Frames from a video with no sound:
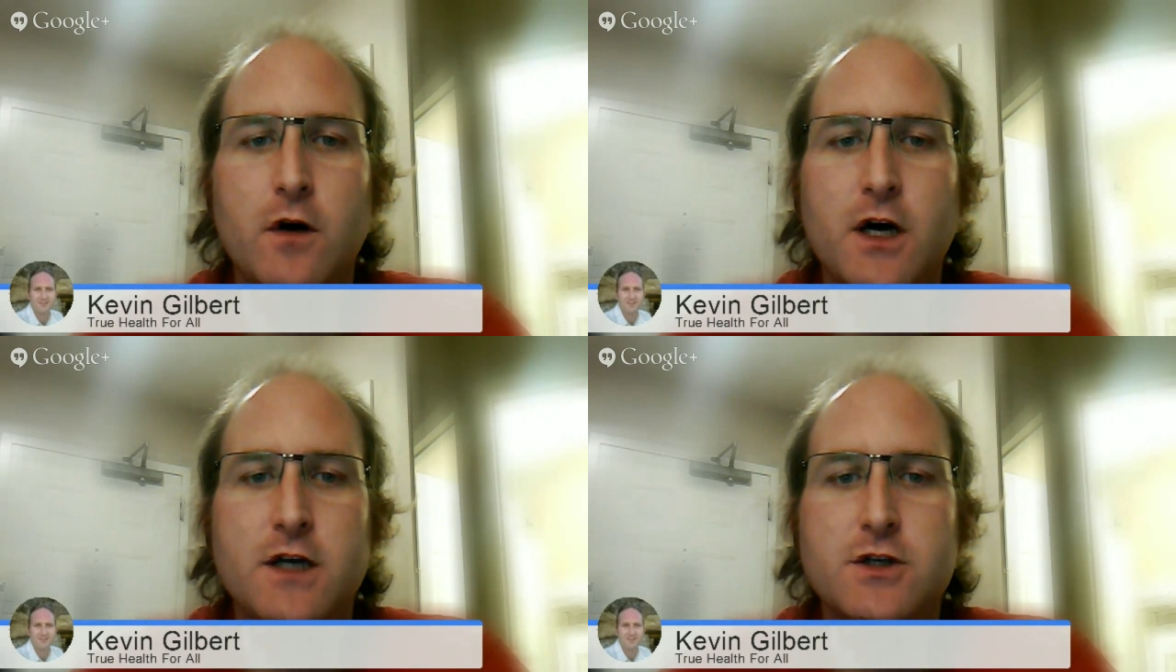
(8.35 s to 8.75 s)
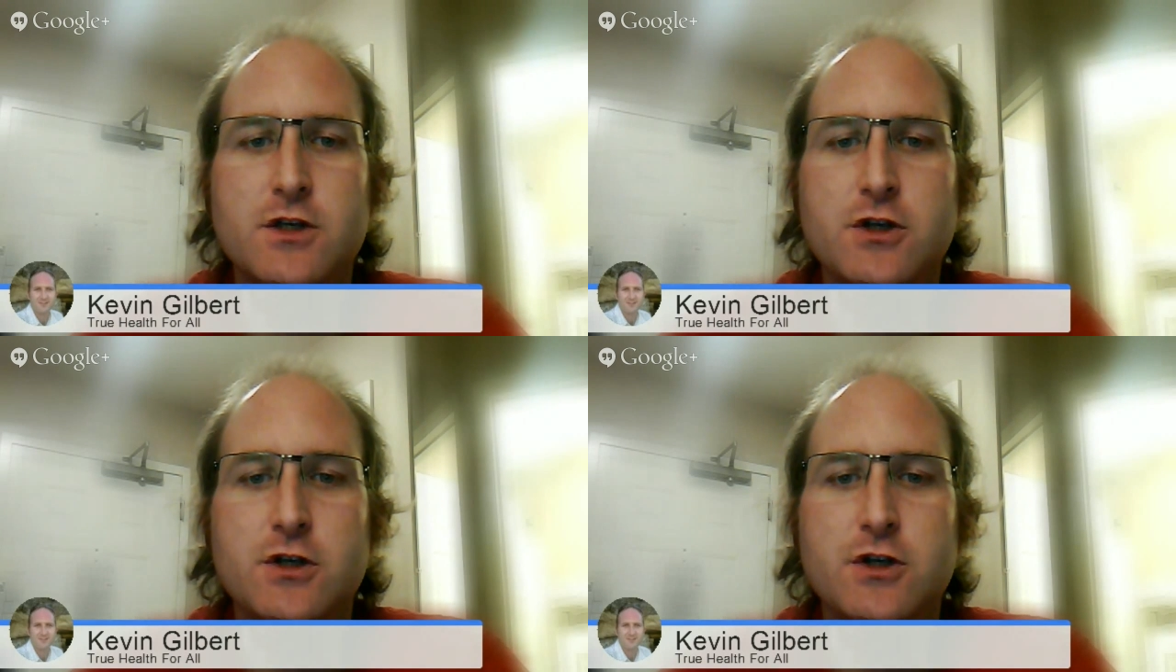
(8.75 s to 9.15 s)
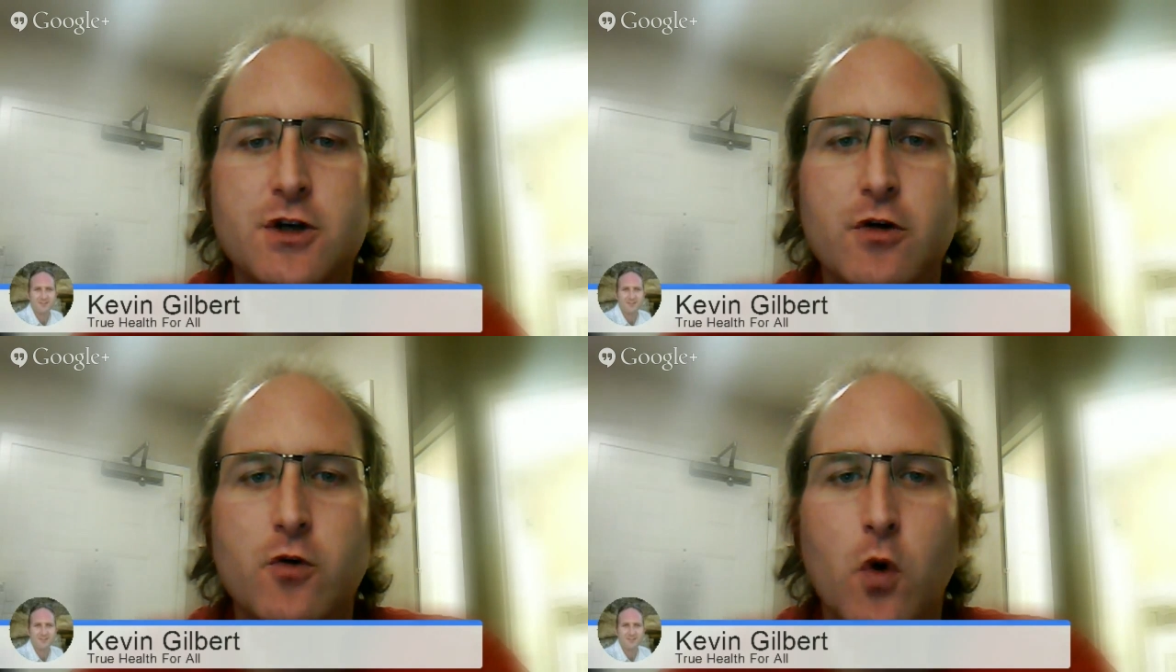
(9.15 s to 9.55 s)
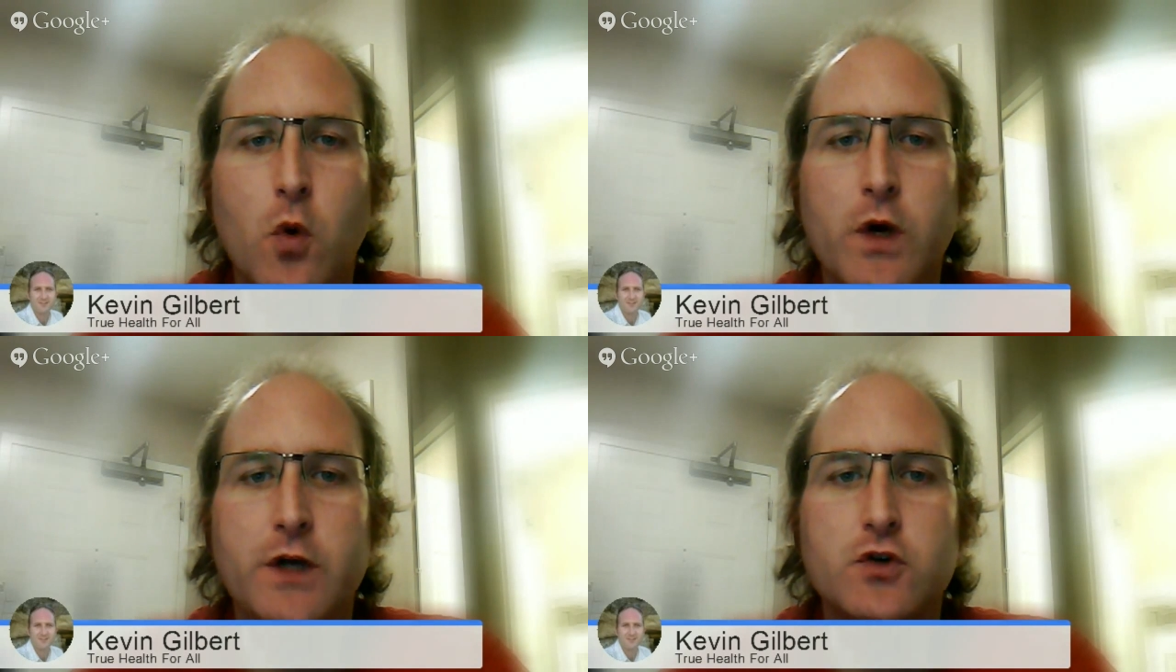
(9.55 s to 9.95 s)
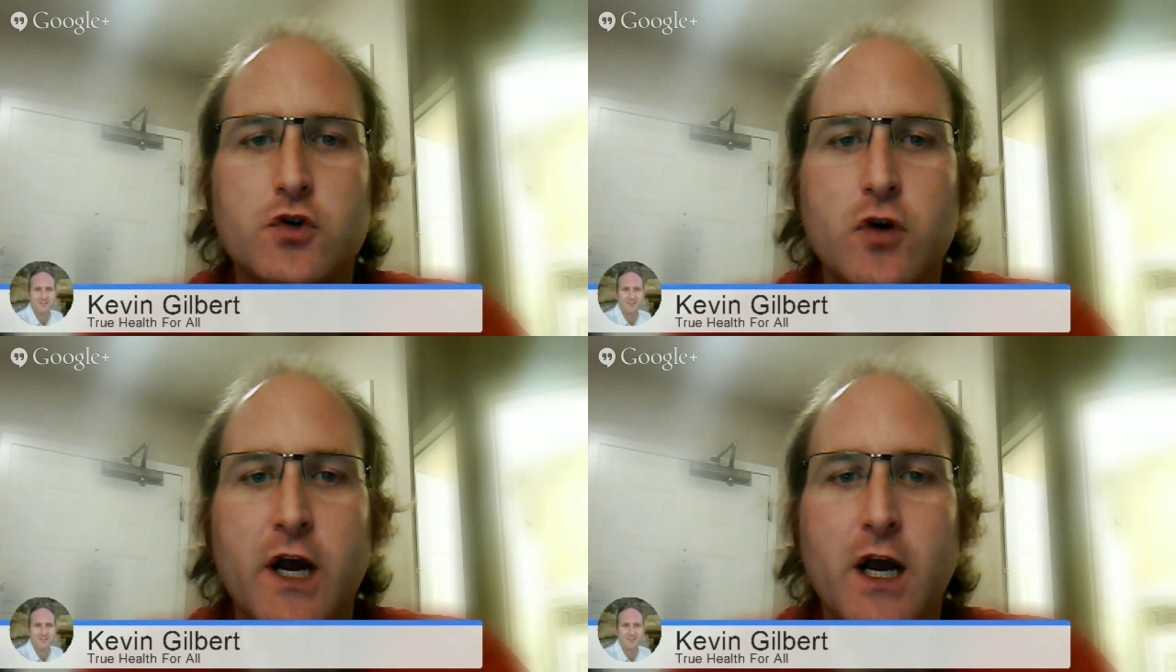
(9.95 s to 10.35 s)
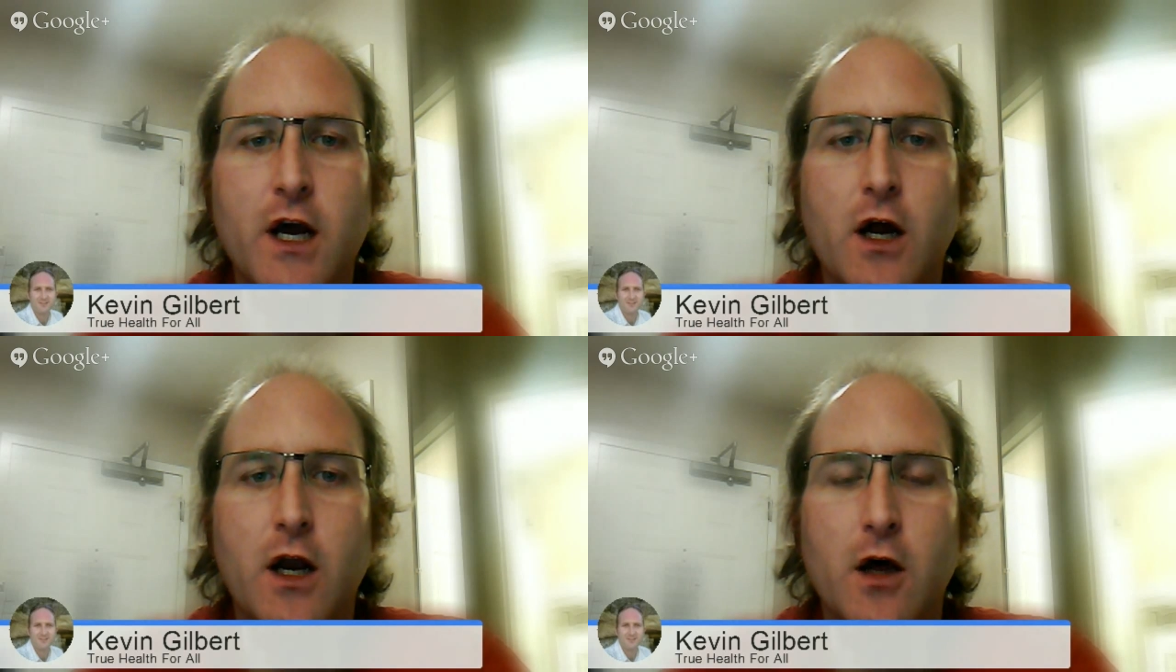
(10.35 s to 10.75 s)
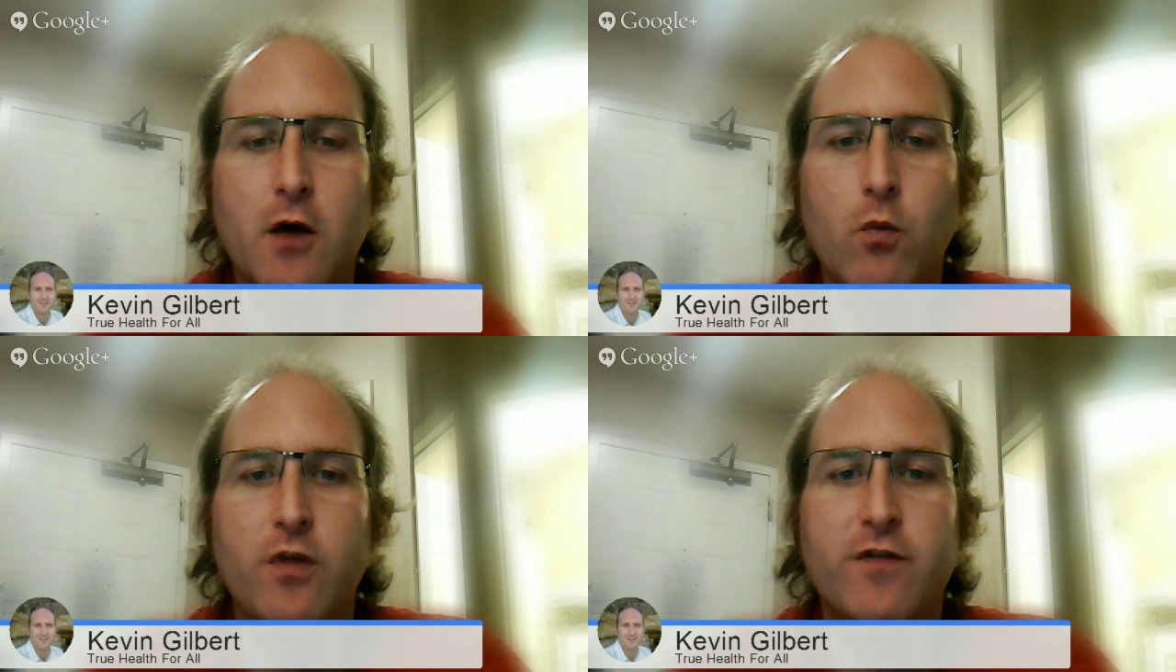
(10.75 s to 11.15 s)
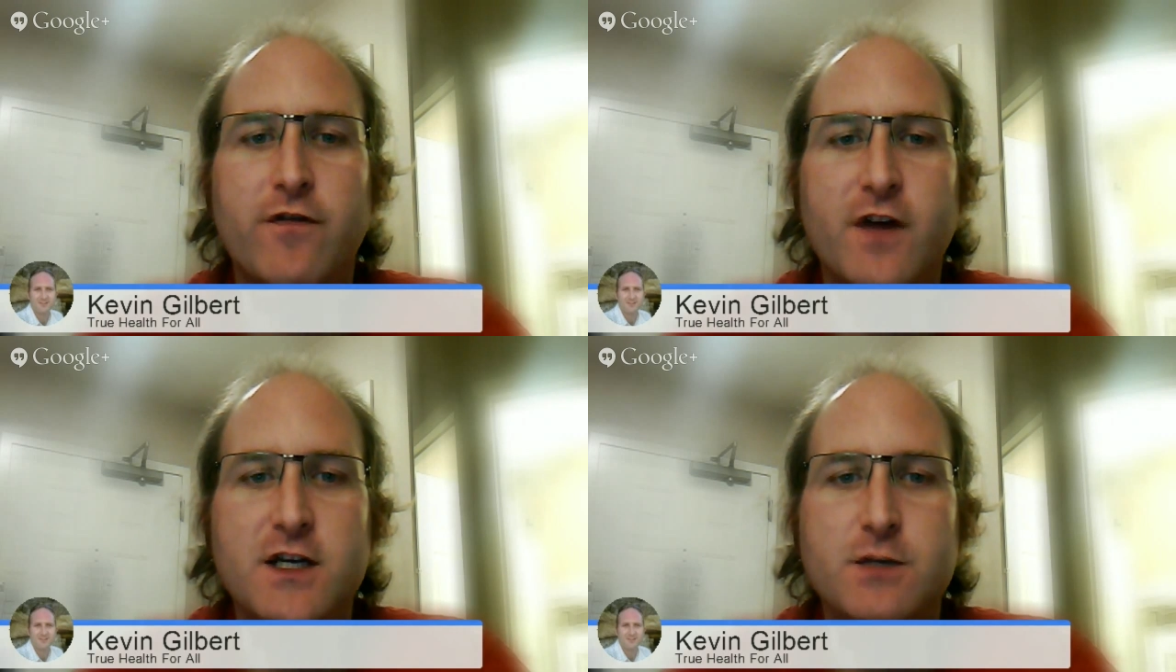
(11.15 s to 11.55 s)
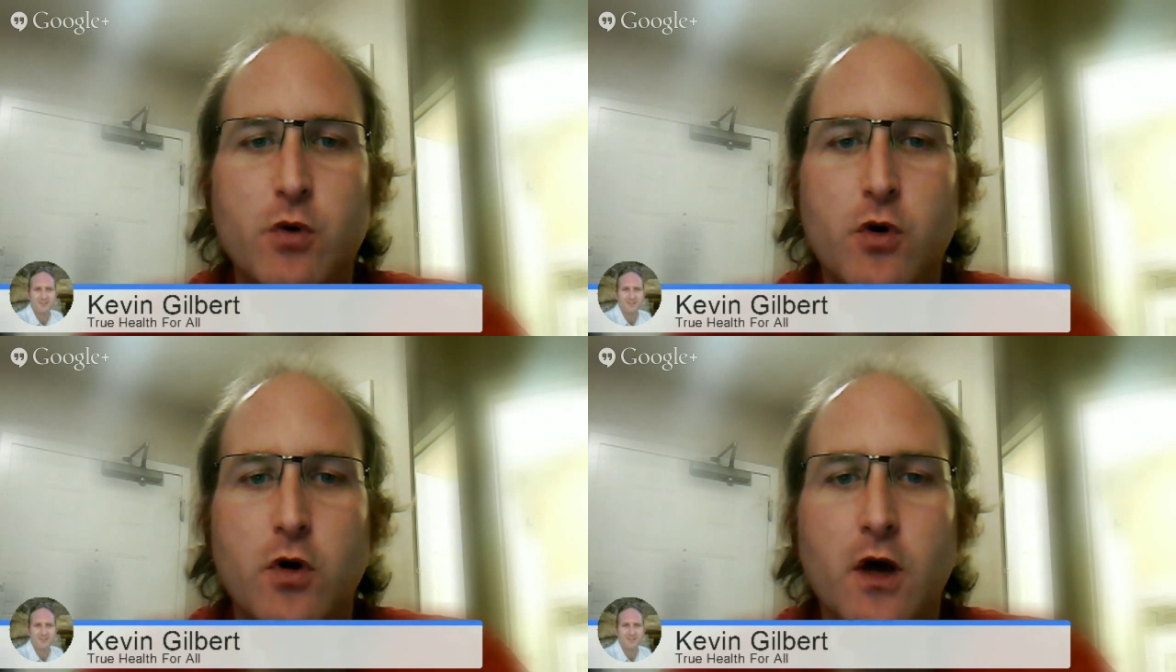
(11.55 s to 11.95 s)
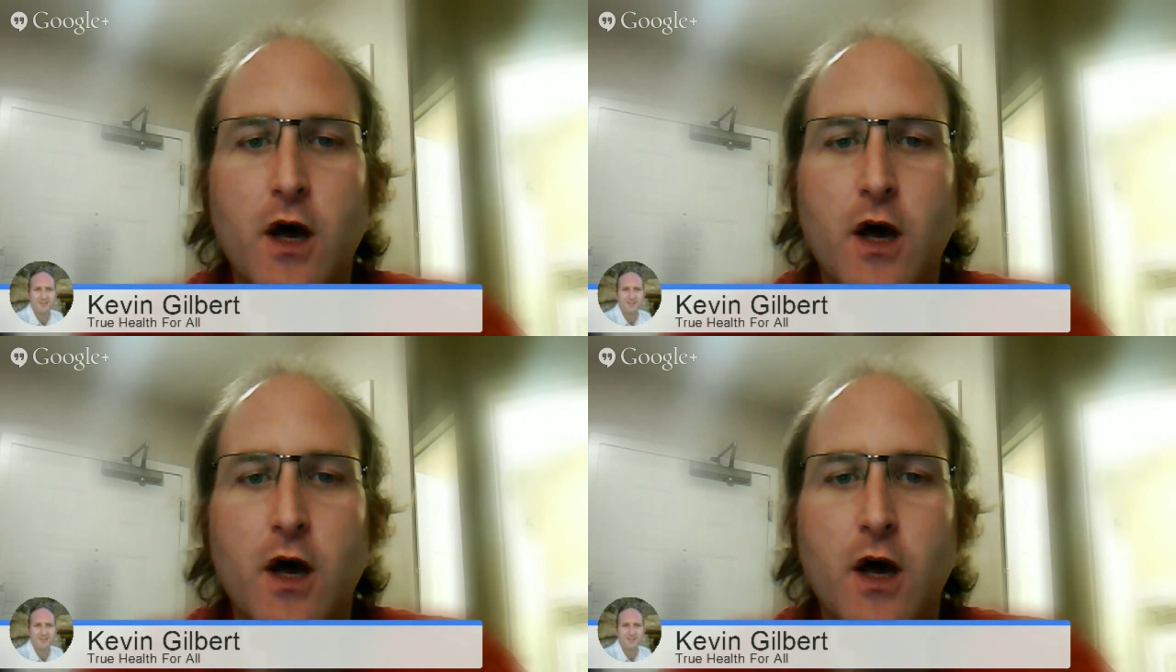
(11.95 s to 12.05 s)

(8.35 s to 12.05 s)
guys just to show you a quick trick I learned with Facebook